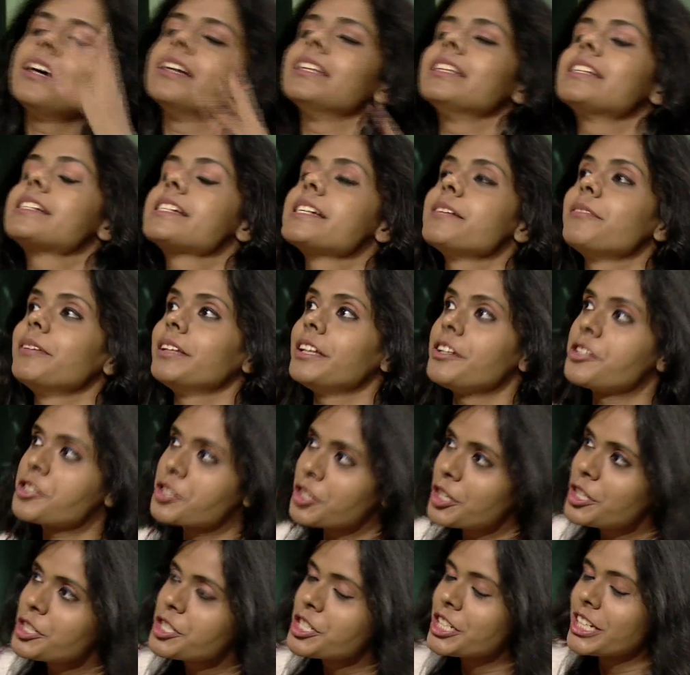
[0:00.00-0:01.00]
See, when the
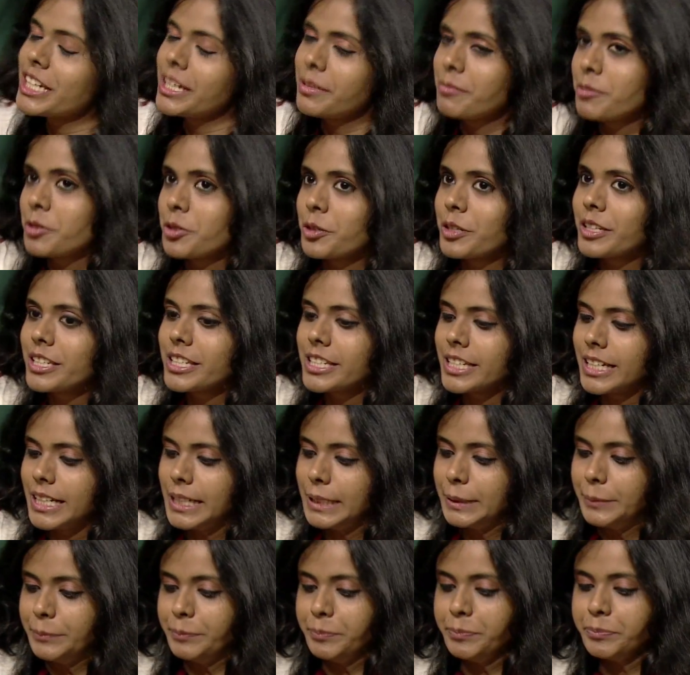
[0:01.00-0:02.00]
church came to
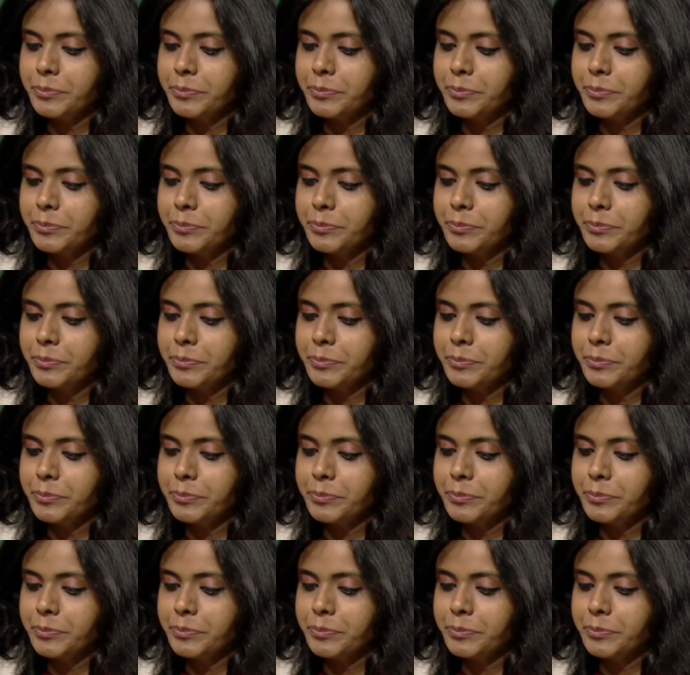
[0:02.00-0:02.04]
India,